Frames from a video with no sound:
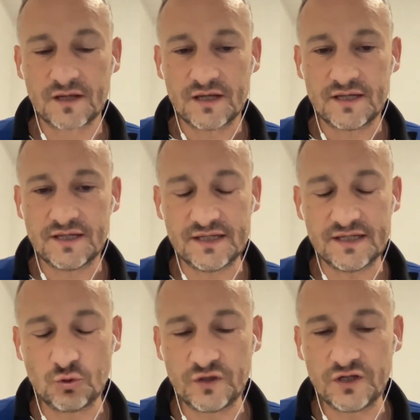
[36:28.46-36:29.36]

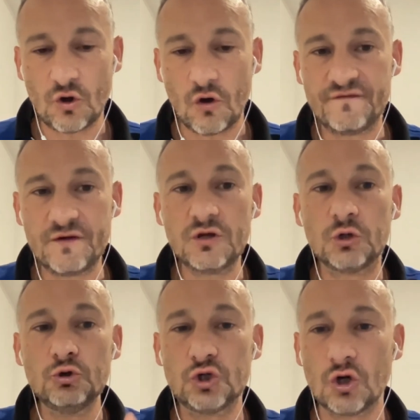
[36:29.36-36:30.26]
is doing a very
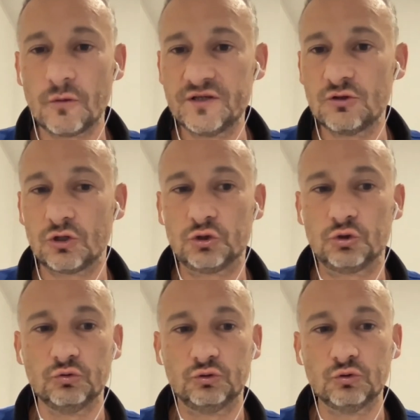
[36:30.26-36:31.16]
good job in order
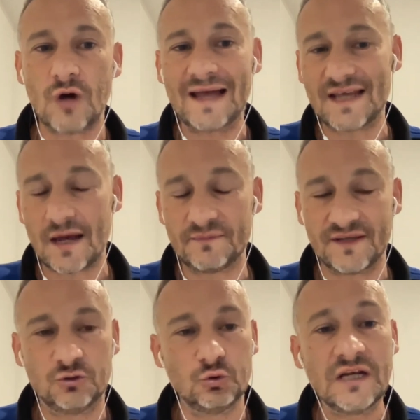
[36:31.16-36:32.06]
to adapt
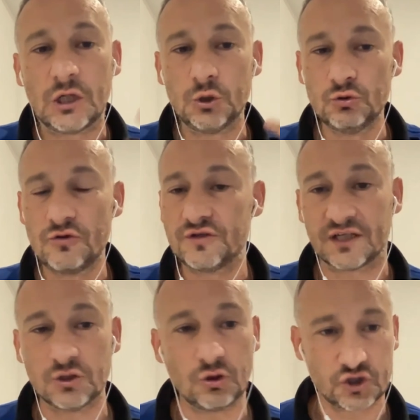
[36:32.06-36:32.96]
and to include the
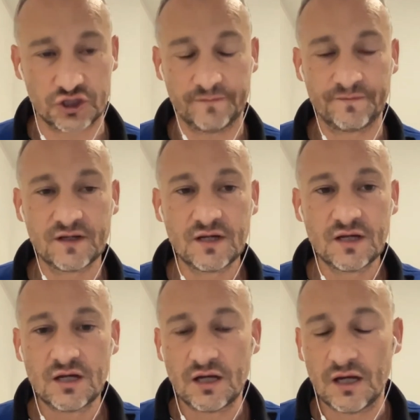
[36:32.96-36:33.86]
technology.
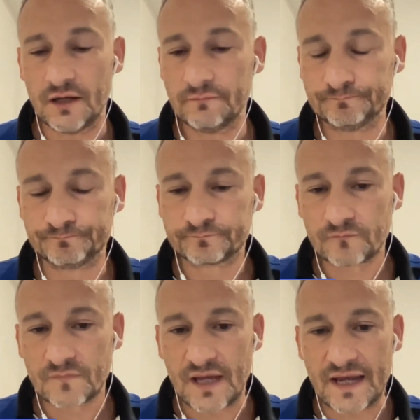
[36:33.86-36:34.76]
Um,
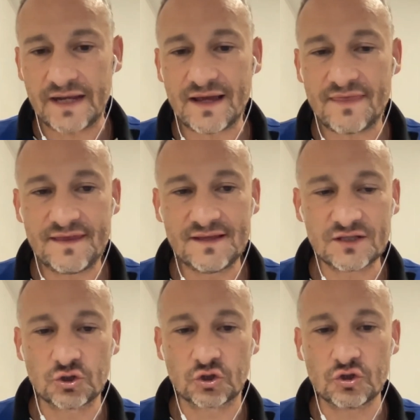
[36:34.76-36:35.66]
and I think
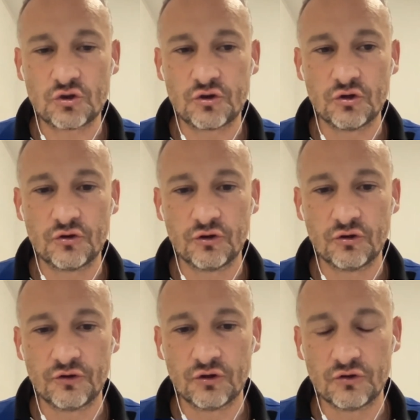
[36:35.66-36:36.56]
that
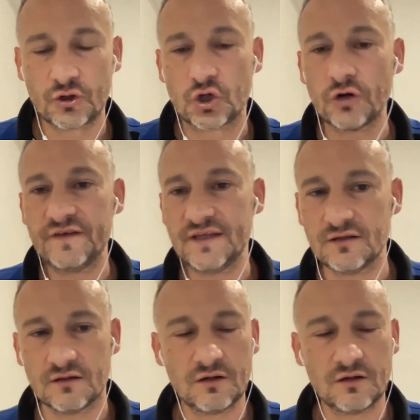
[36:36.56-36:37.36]
the COVID